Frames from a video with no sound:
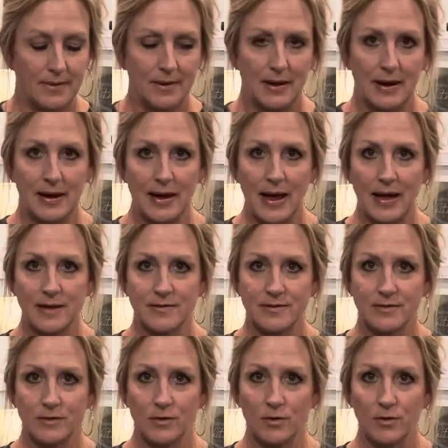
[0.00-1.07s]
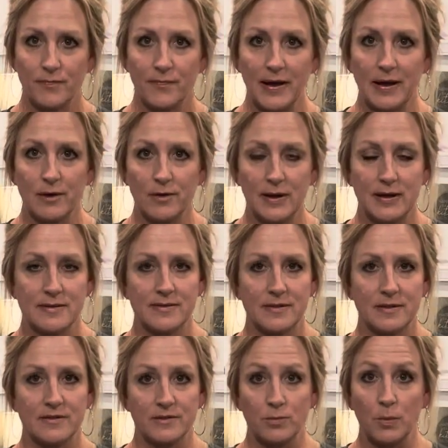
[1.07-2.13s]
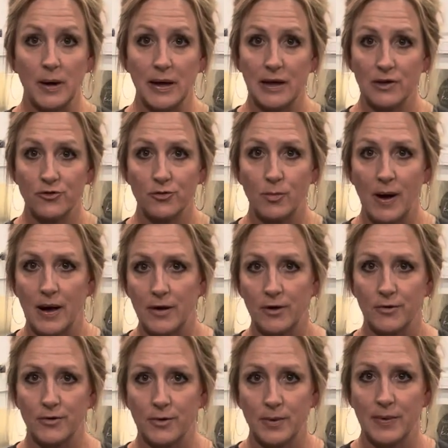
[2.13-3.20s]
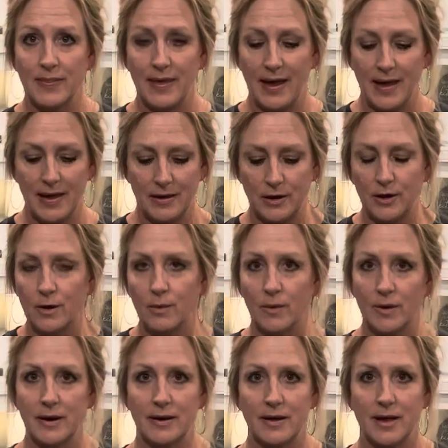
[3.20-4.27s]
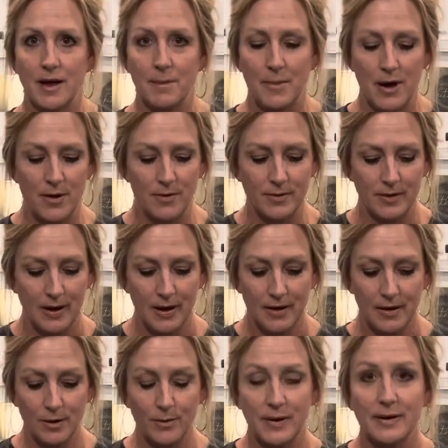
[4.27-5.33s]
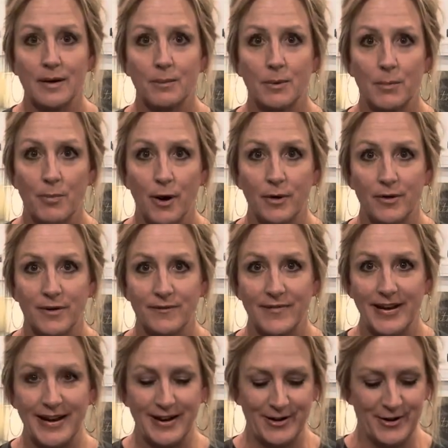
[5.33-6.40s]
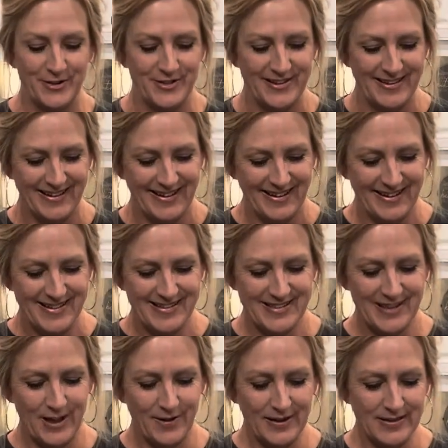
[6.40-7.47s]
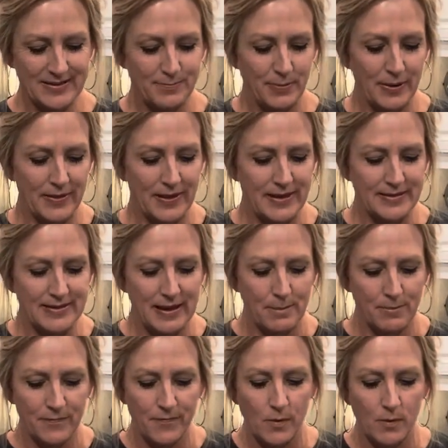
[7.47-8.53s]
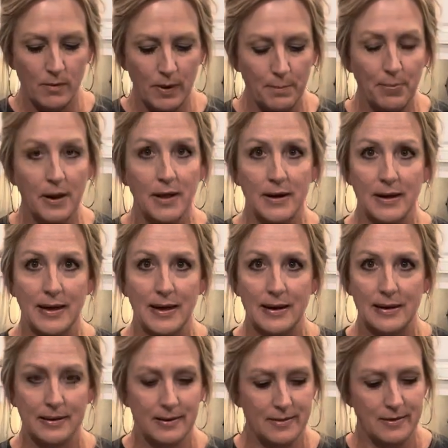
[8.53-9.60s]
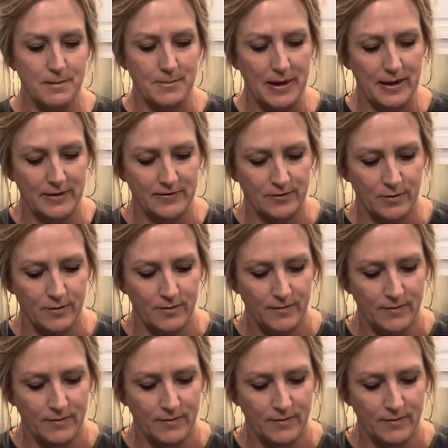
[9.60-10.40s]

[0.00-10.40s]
in case your finger hits the switch while you're doing that. You don't want it to come on. You'll end up with broken fingers. So let's put these in before we plug in the mixer.